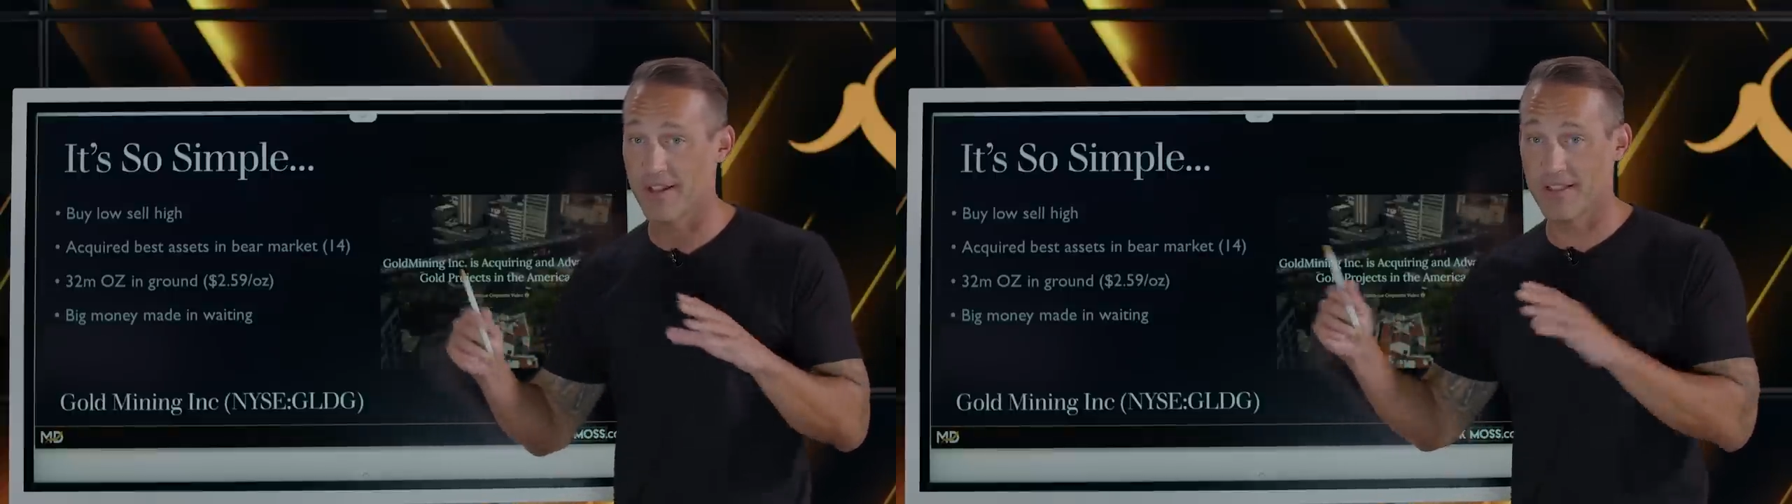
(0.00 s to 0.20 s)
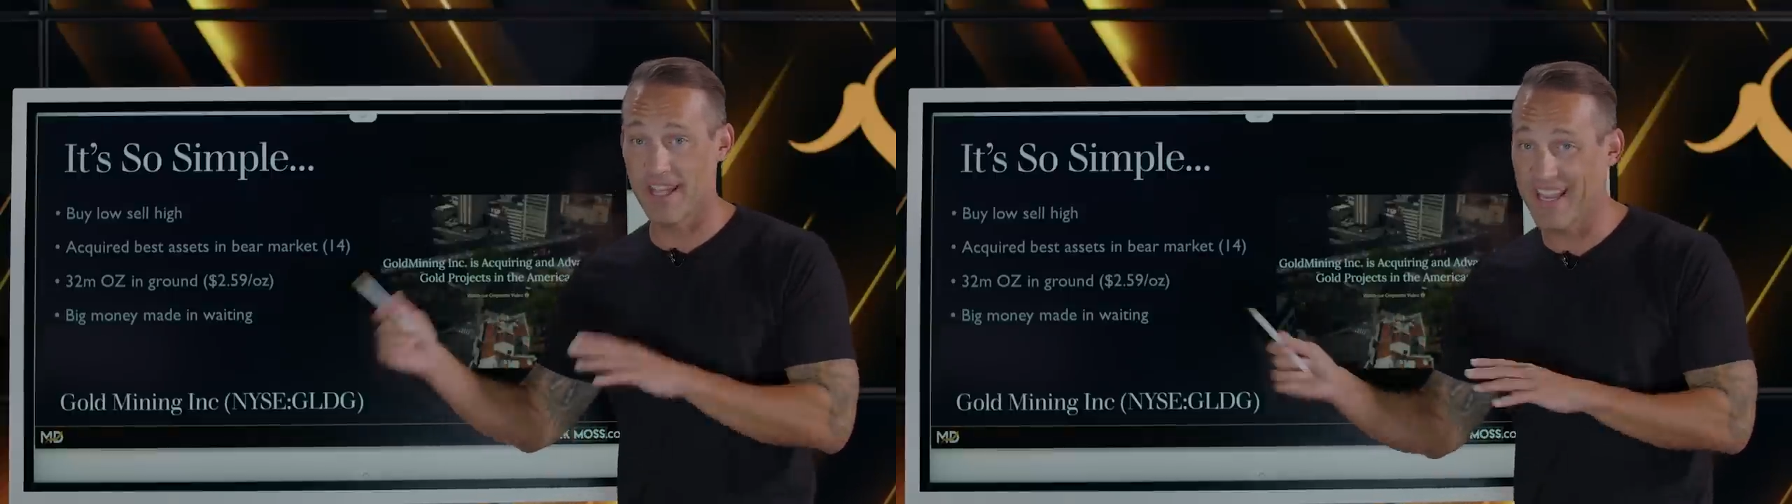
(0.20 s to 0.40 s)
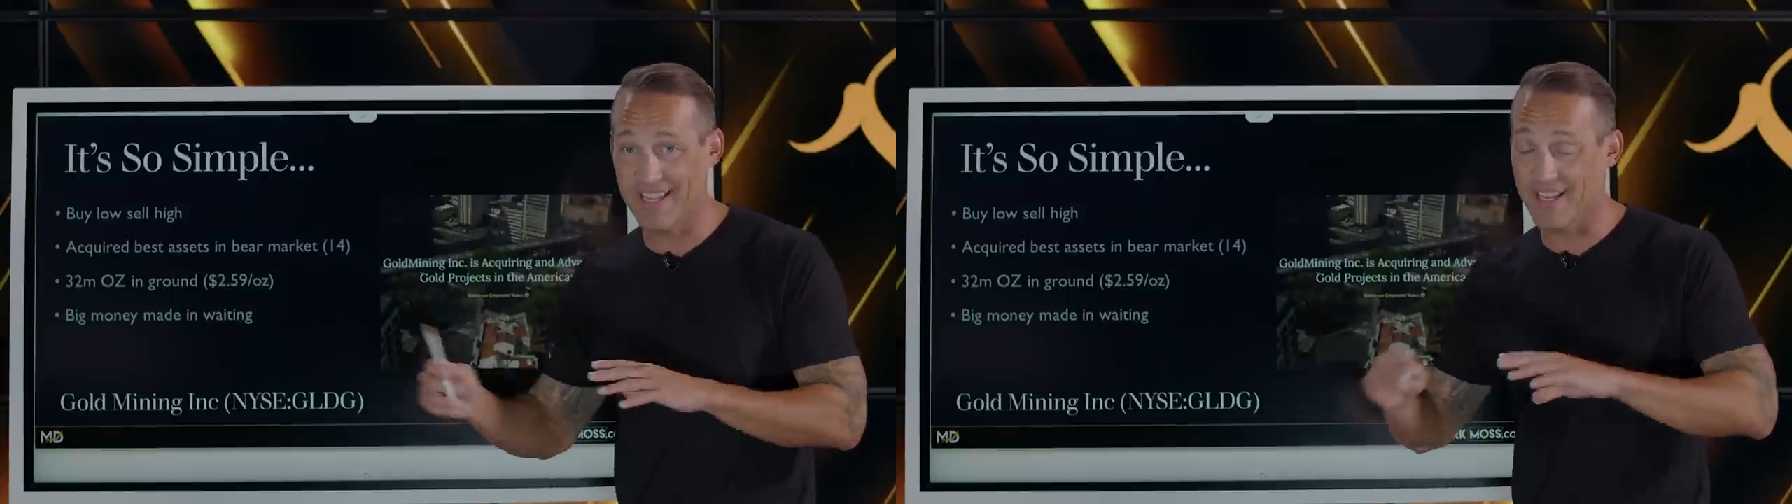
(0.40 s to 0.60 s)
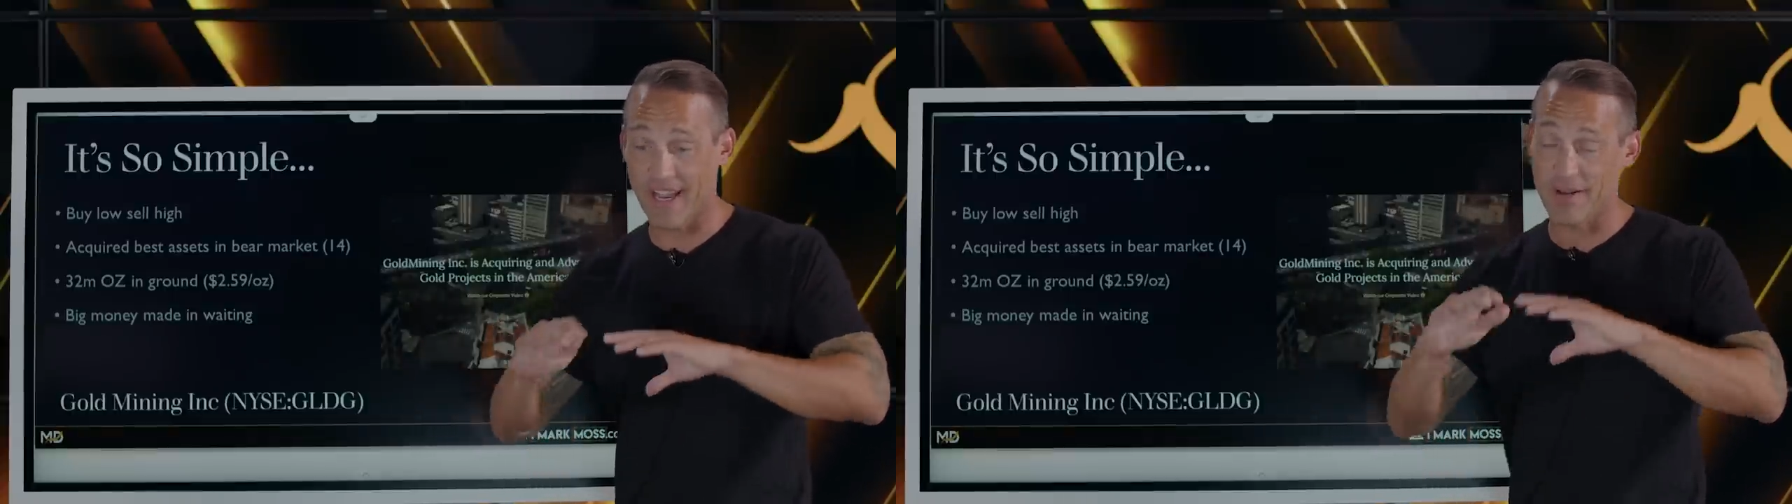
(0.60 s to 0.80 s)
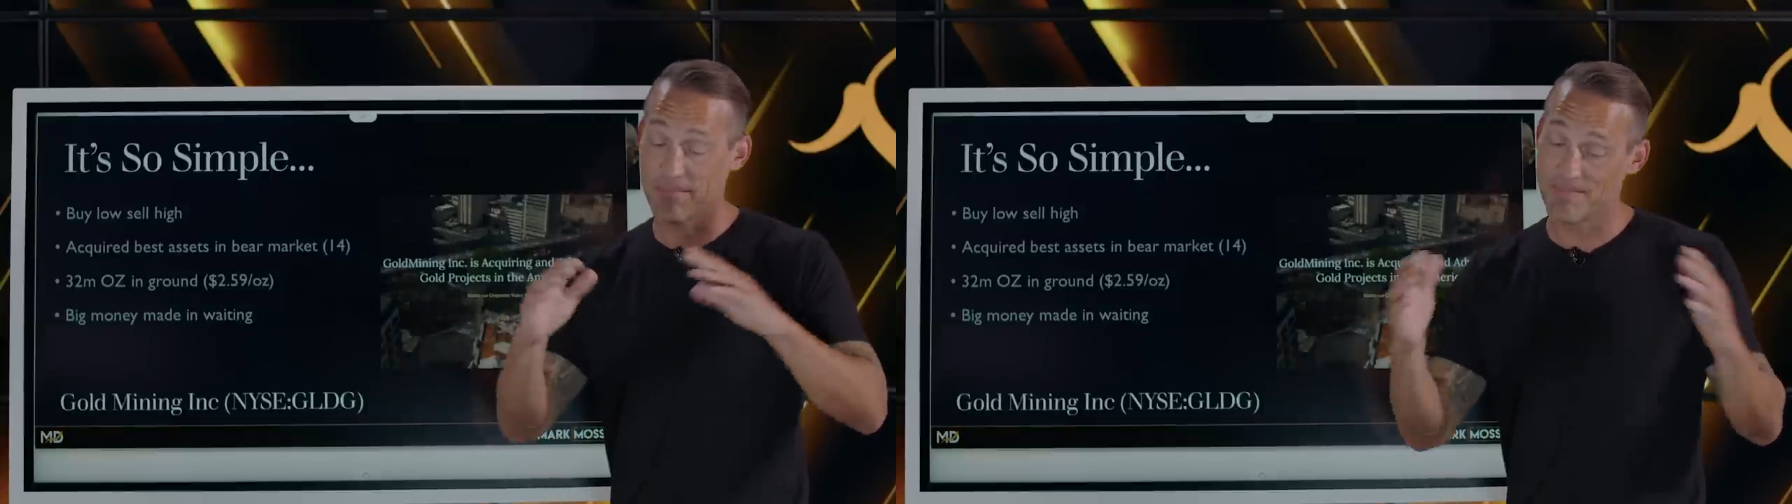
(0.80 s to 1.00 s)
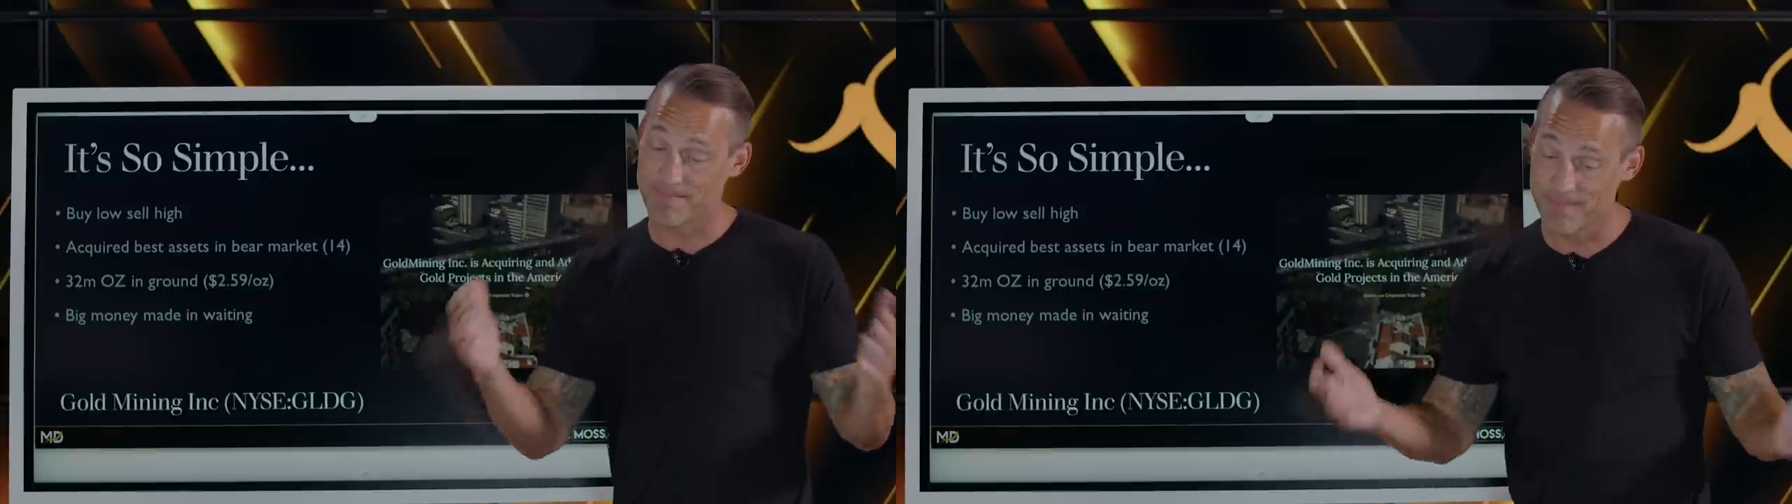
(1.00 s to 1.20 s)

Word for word: The end game,